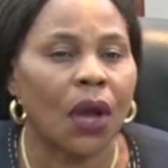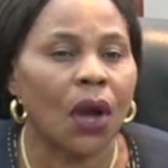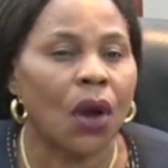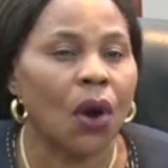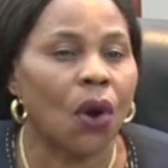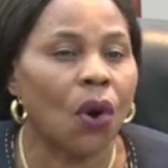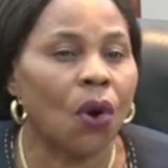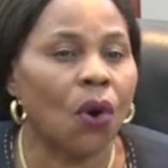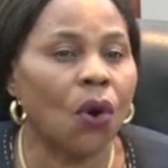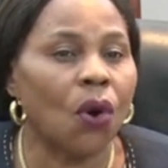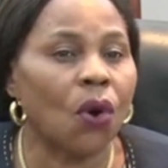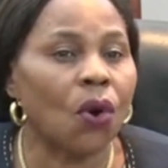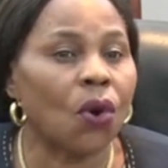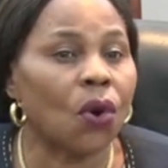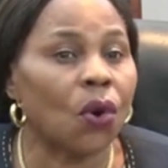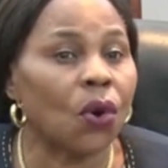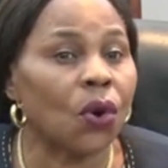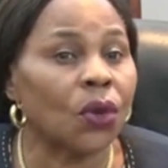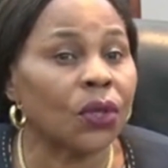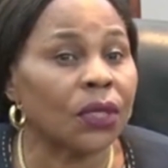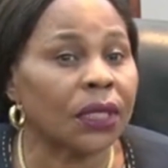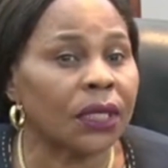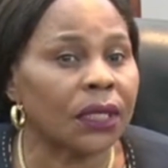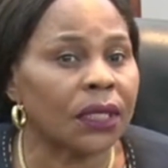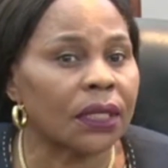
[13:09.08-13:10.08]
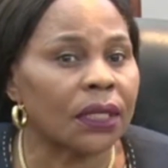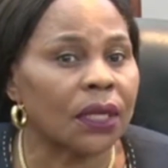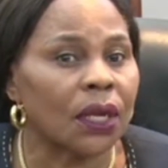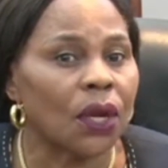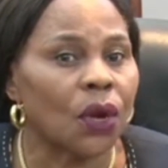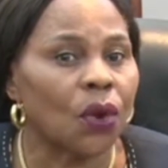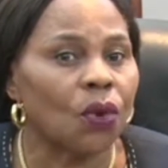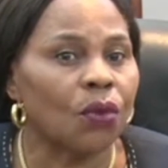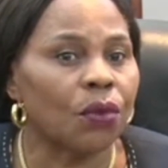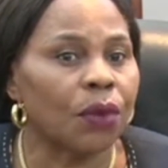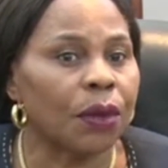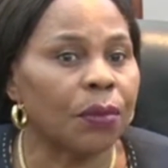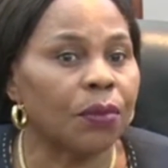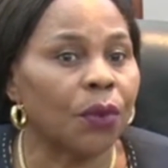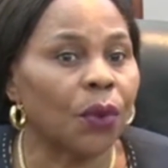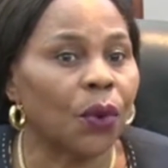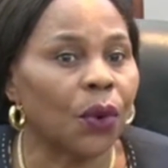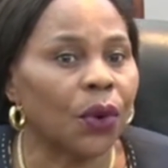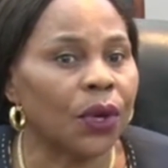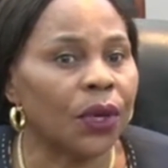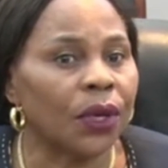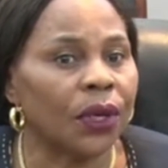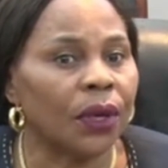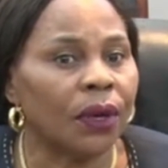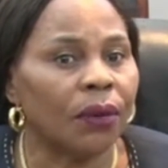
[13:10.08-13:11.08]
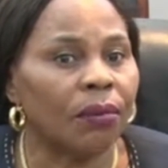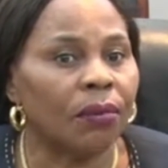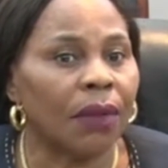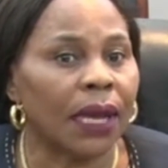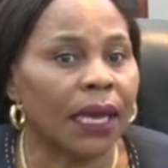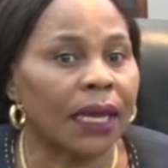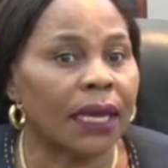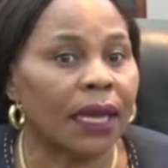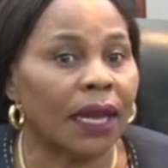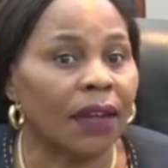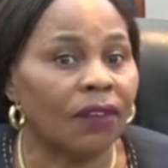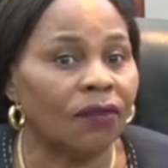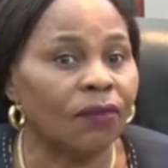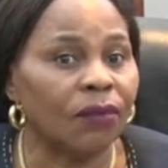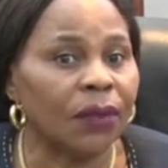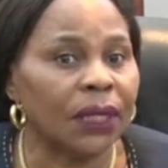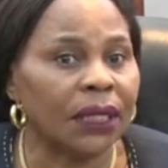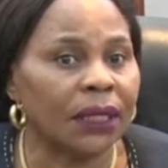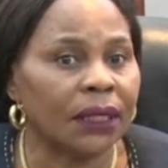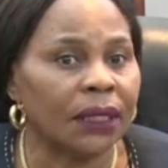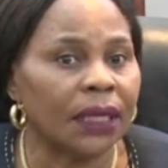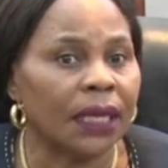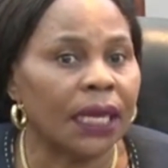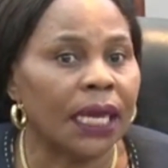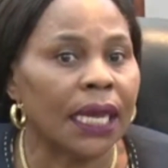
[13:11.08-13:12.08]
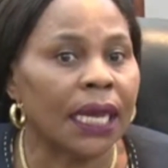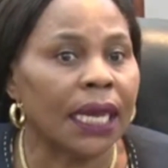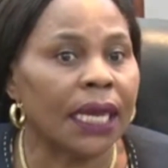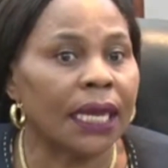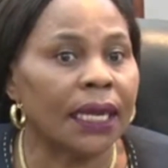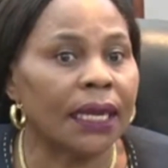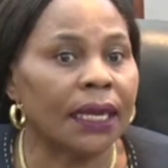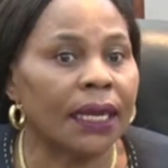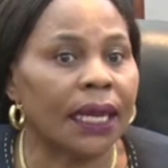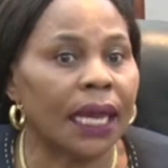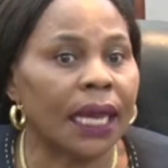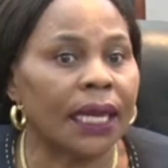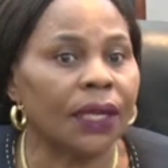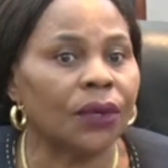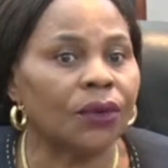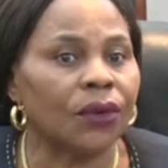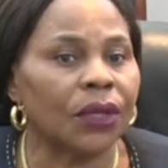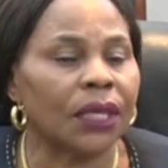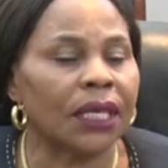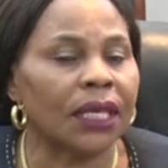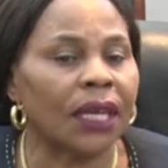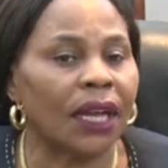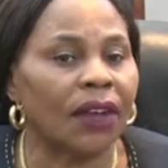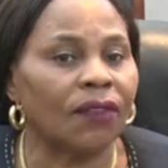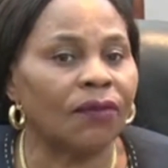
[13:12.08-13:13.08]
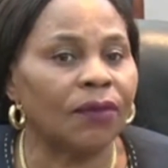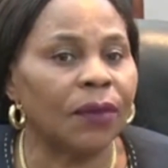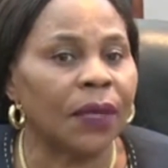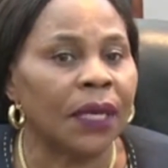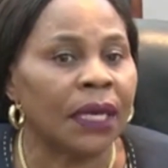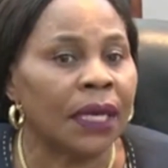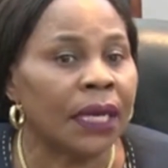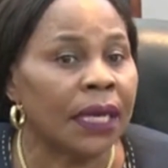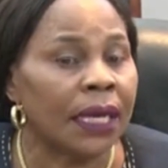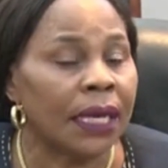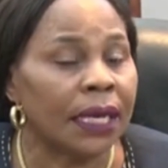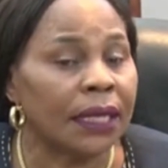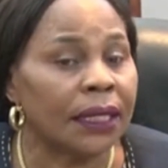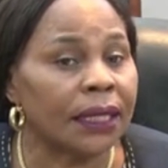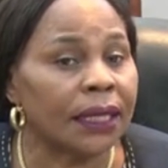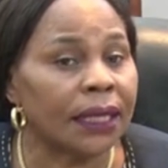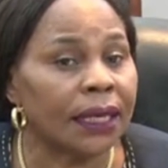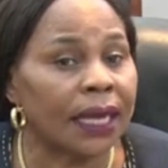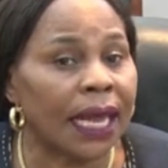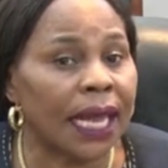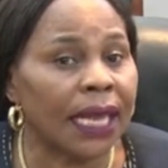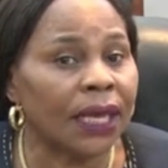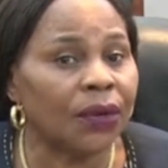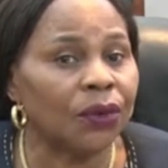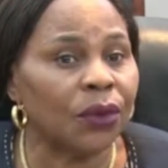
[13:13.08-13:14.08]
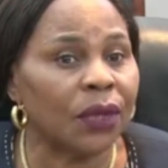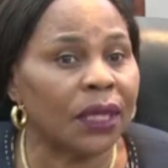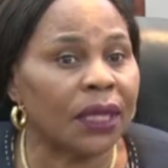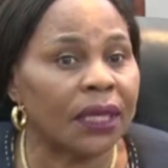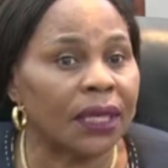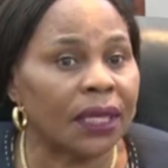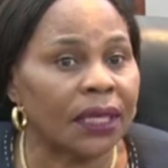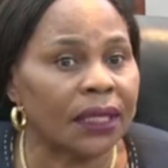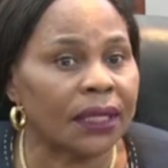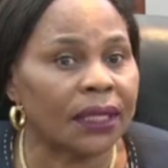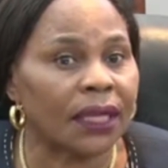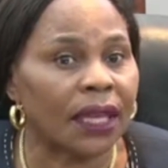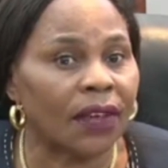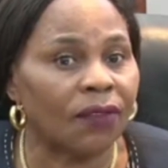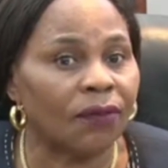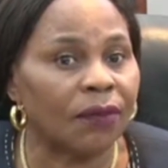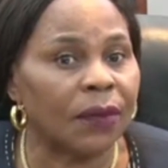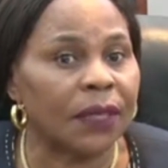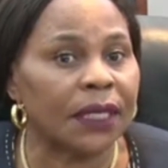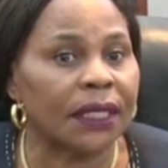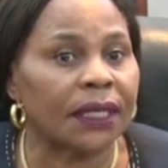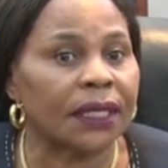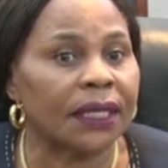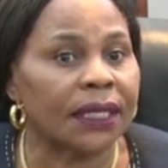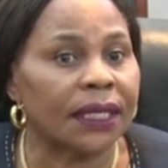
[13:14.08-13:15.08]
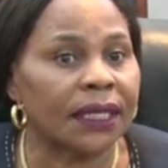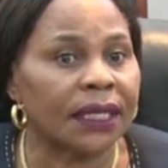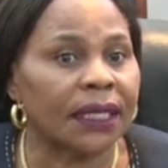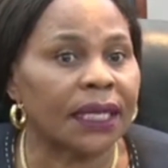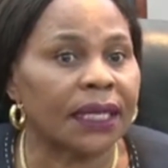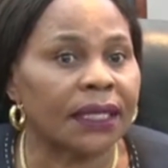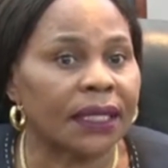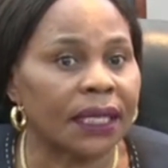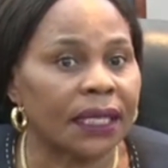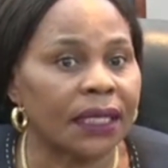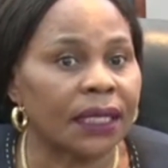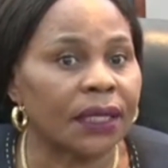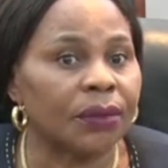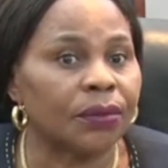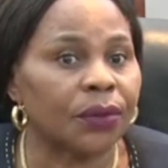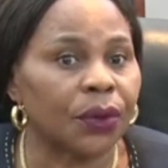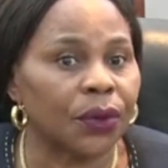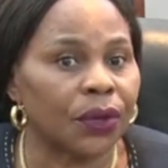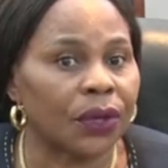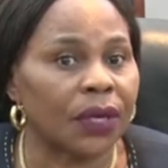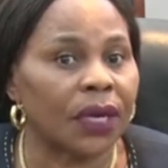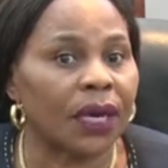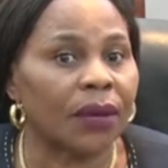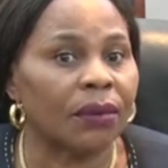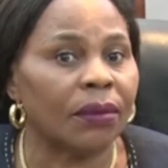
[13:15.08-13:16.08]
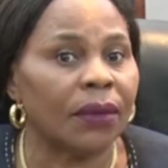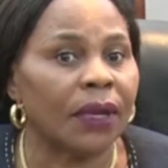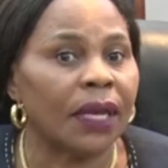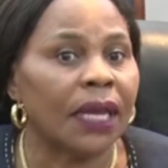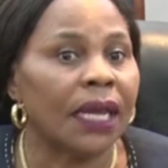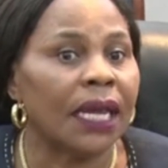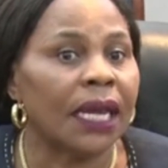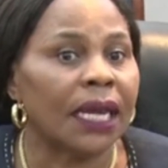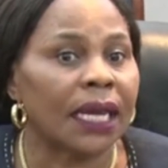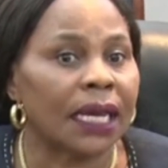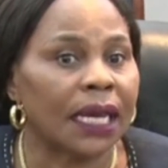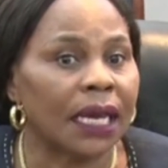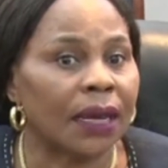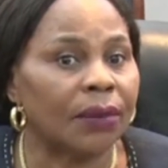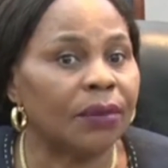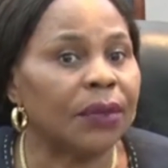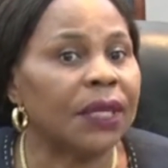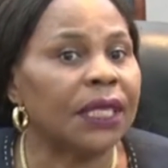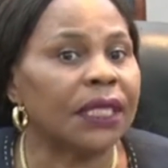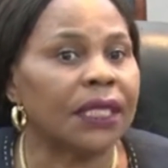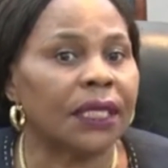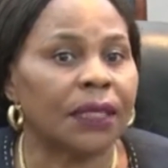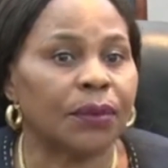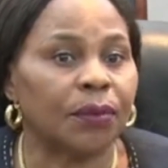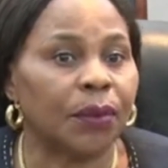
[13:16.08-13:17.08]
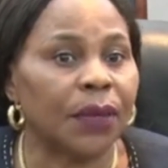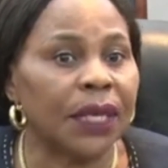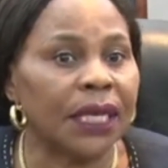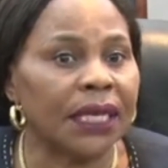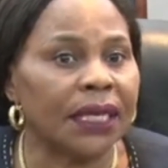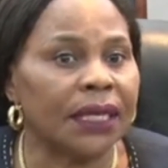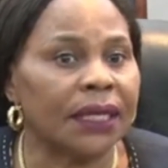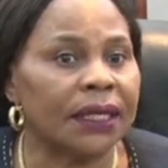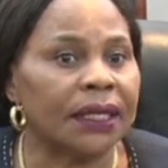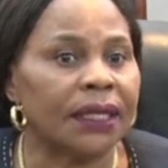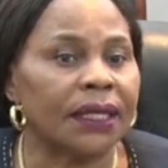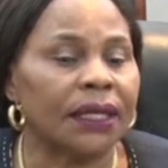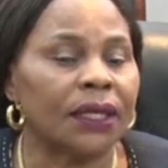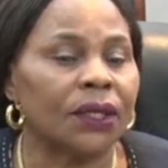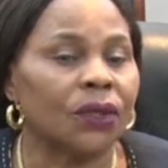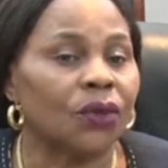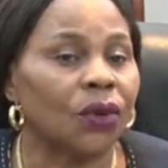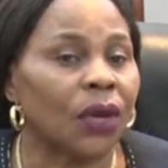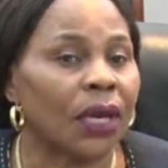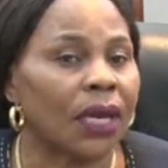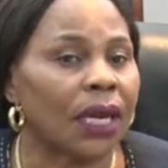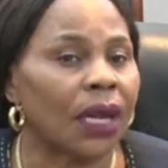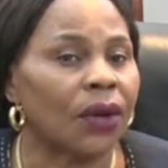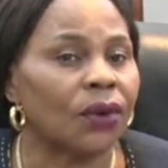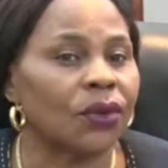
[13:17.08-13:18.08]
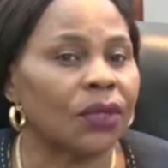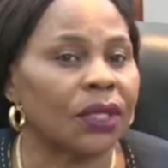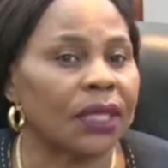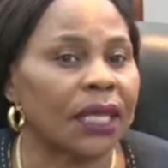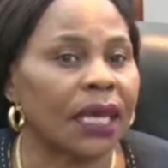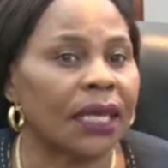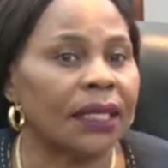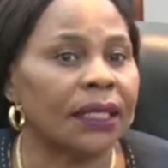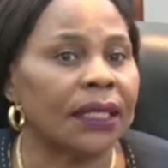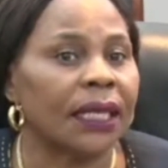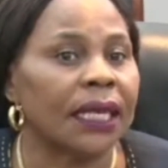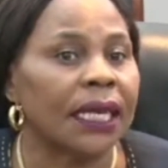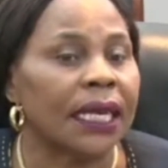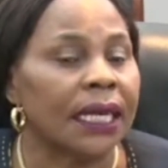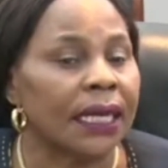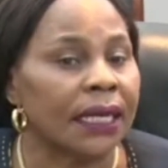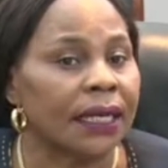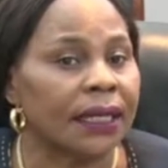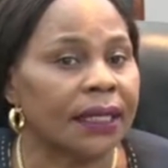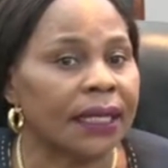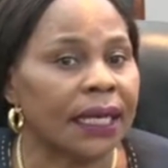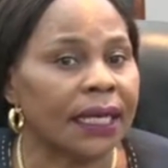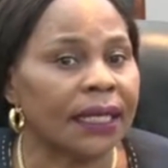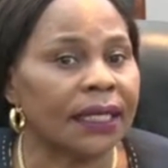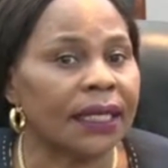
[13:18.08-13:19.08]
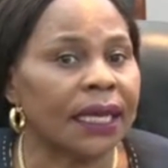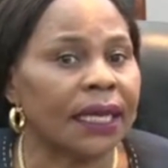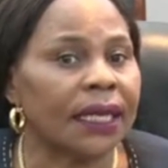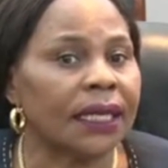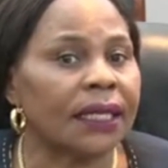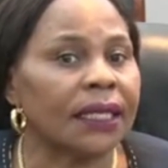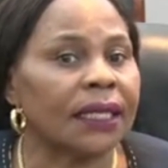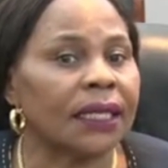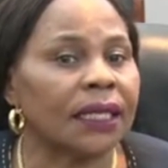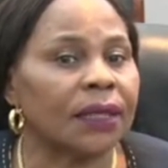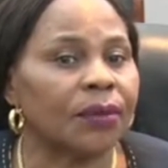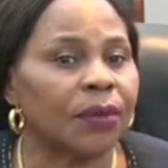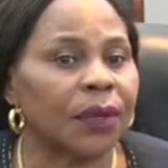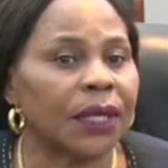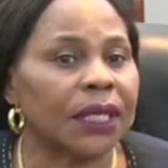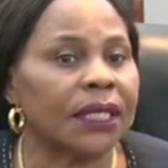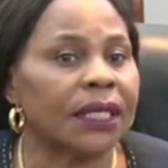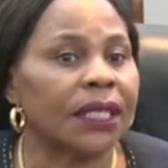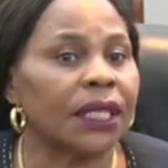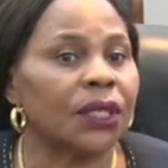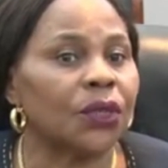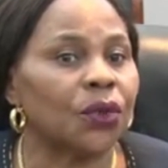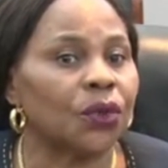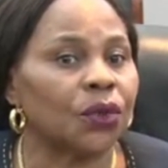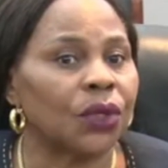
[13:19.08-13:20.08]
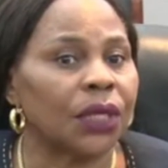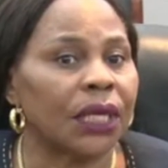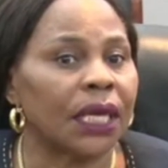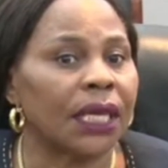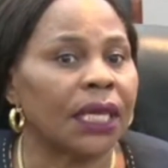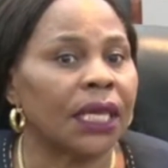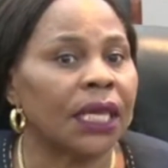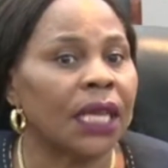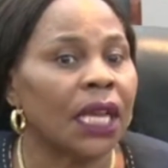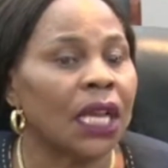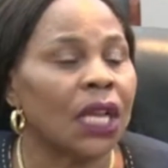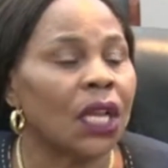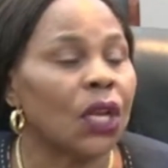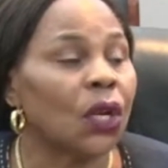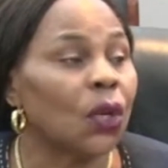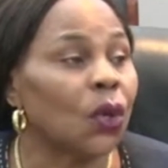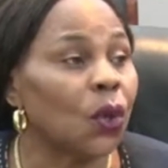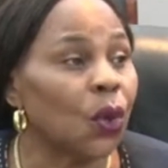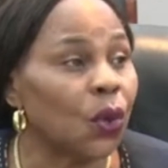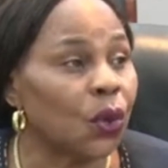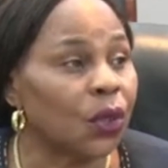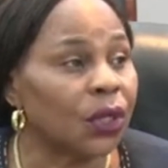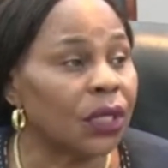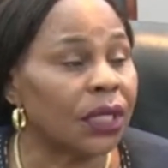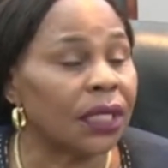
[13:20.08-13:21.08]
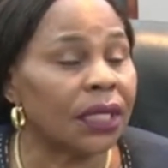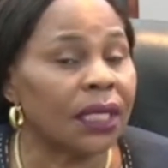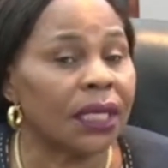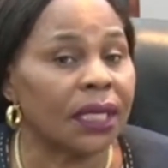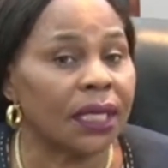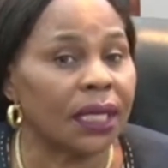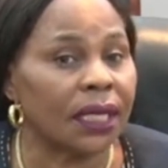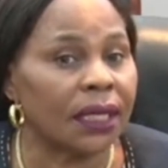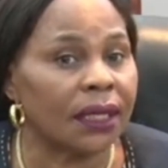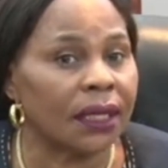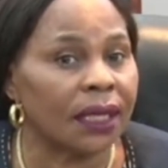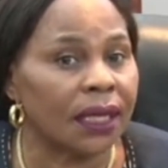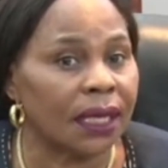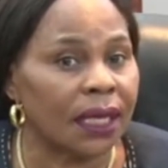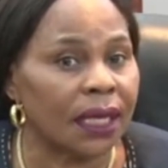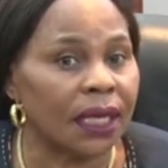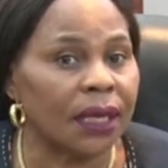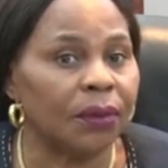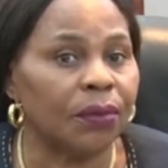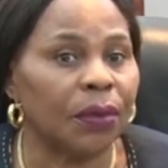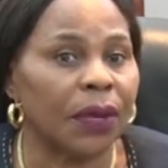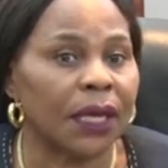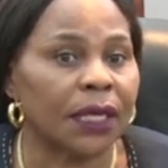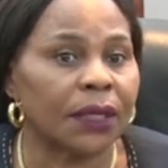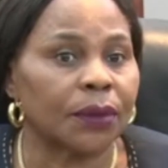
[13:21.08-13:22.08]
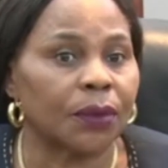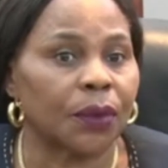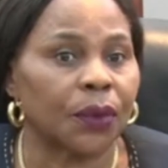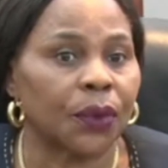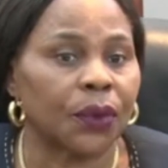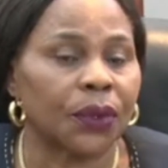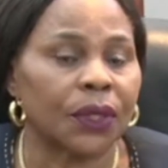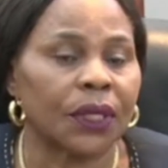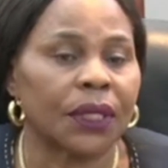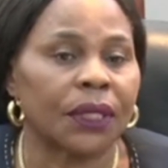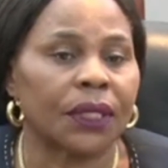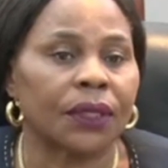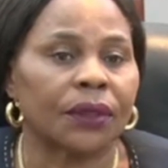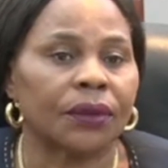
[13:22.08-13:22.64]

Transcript: All costs will be borne by government in line with this government's digitization program. Cabinet is pleased to announce that His Excellency the President today launched the e-passport.